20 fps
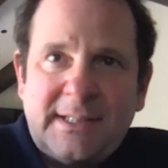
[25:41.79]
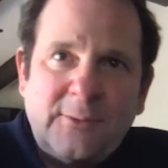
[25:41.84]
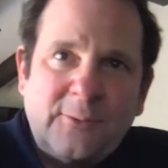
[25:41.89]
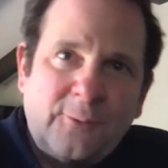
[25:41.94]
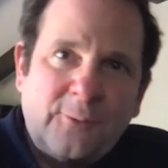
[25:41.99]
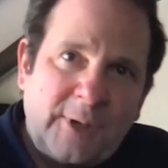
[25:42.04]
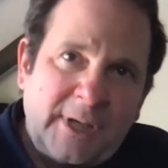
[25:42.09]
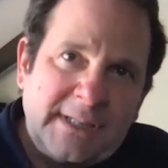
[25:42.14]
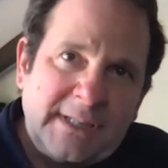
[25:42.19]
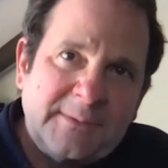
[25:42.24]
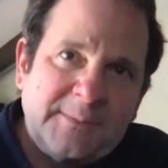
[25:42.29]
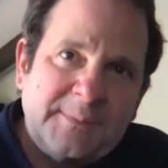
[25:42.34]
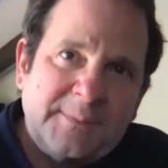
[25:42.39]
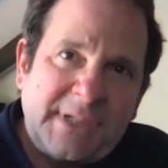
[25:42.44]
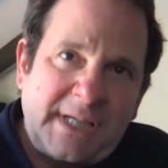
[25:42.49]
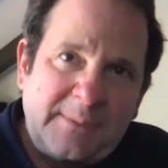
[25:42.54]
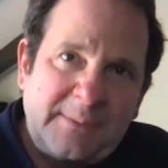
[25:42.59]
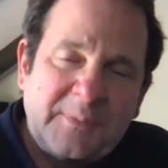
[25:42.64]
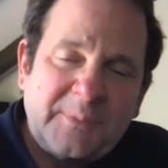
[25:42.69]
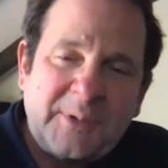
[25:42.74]
One
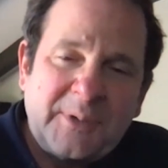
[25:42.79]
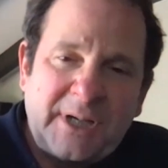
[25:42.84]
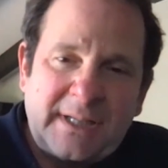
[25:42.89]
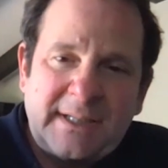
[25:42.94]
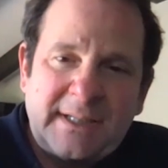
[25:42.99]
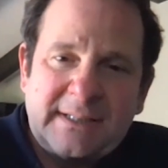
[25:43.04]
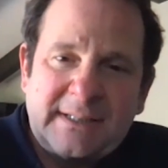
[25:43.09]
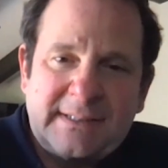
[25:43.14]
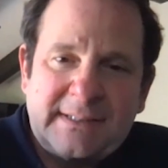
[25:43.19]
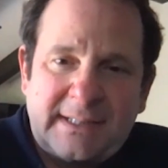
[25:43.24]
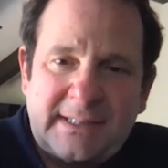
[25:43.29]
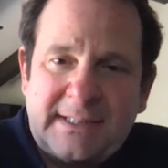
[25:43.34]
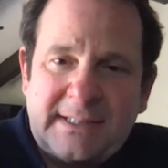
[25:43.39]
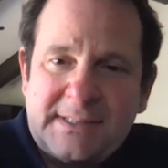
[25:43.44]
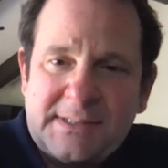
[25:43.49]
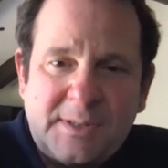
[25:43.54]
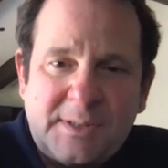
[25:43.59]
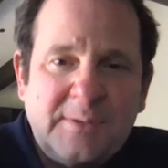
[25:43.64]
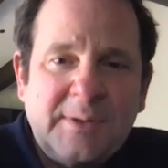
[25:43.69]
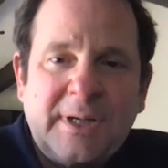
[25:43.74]
type of product that
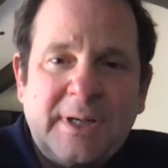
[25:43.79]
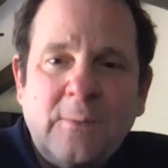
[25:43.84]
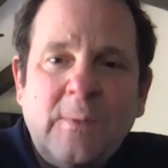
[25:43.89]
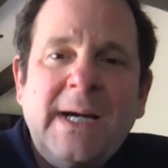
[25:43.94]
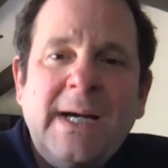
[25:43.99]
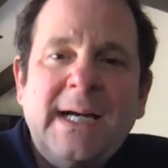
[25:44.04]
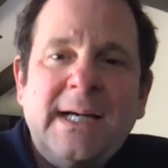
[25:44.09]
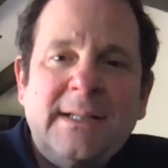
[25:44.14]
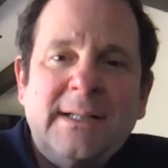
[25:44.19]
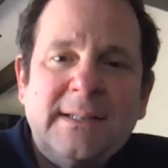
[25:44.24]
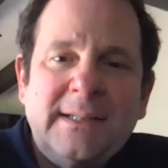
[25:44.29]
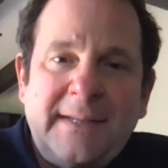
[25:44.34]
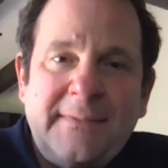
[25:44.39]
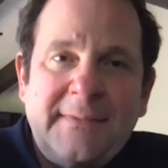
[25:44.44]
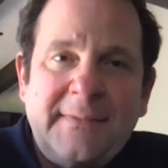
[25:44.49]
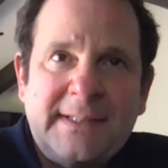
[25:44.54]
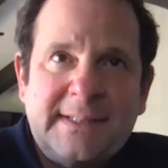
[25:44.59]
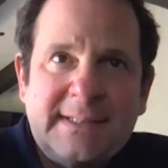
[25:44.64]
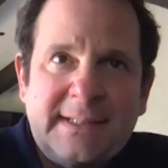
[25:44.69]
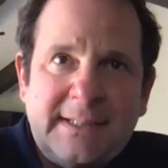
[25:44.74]
is doing well, and
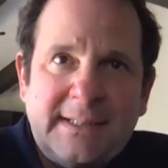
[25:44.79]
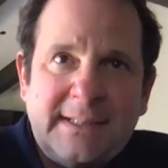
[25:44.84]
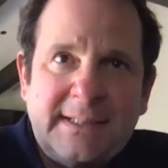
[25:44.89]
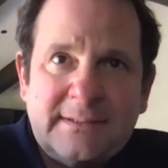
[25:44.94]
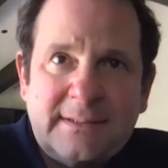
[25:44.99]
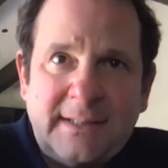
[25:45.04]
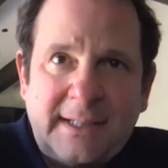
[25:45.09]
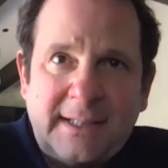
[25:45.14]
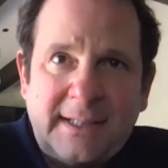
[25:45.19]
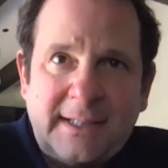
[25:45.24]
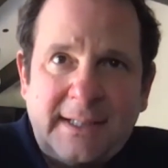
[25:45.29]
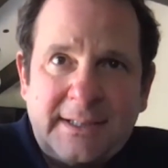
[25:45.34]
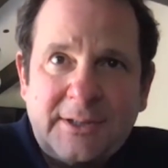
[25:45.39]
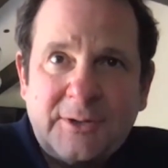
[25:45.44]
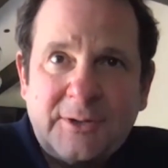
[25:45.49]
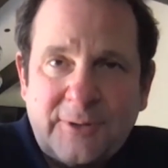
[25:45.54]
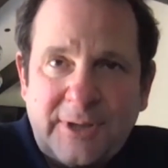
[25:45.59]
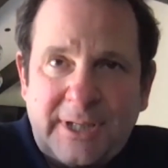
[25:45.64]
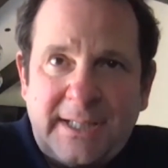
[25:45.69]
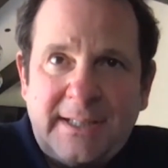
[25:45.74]
they did a
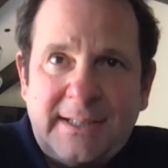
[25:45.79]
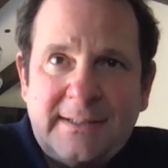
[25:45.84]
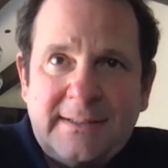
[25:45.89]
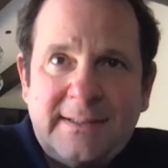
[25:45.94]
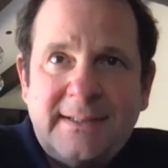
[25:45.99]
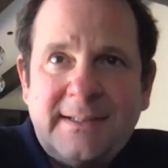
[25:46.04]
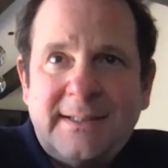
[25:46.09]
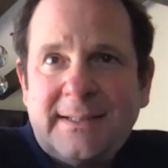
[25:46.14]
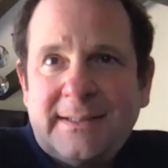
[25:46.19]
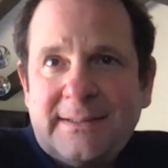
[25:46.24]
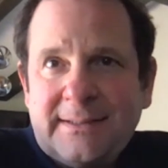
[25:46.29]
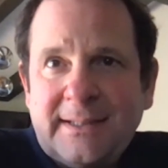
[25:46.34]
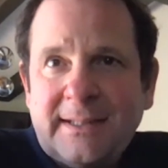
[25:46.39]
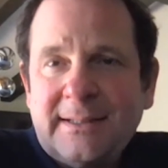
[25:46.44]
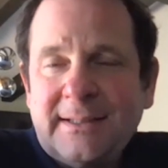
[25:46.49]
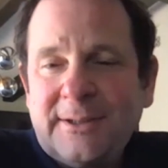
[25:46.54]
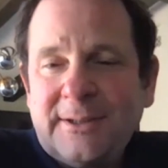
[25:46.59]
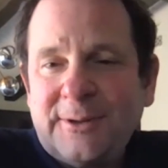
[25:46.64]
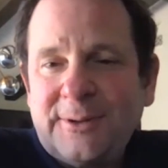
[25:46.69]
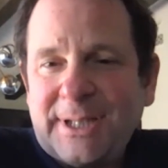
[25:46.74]
green,
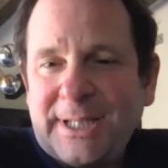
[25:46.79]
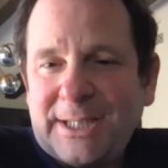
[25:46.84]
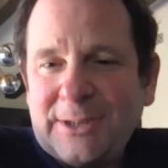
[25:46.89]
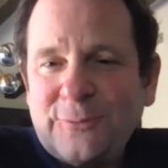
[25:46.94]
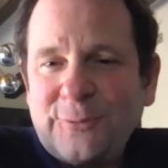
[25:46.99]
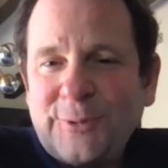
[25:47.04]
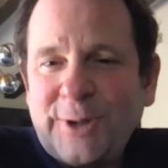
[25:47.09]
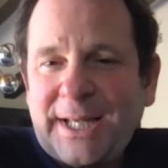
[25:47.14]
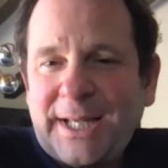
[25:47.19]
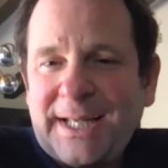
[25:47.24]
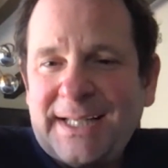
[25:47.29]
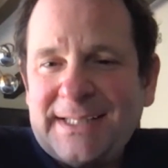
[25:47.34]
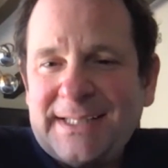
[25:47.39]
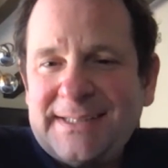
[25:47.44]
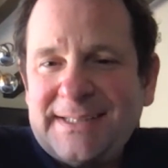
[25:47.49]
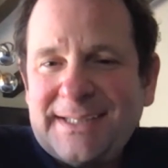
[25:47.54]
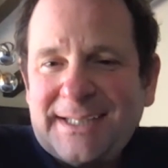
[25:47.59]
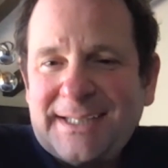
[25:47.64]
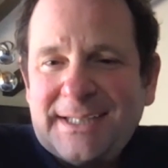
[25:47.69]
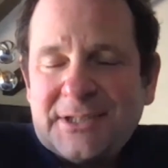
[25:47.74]
yellow, and red
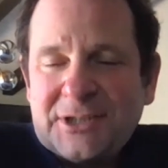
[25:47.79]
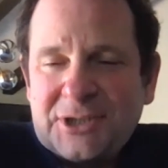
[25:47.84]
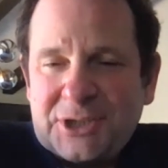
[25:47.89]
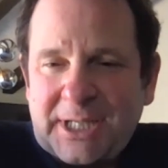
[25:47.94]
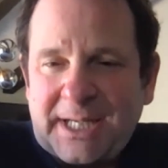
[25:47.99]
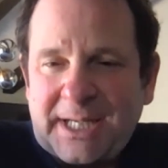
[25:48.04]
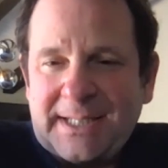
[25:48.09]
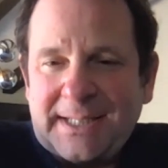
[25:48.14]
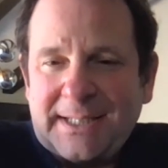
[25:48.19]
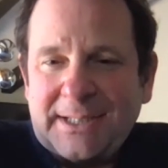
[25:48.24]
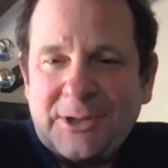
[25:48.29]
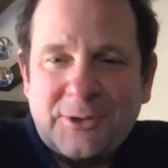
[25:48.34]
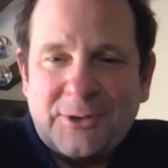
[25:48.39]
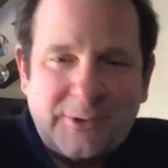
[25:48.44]
shading.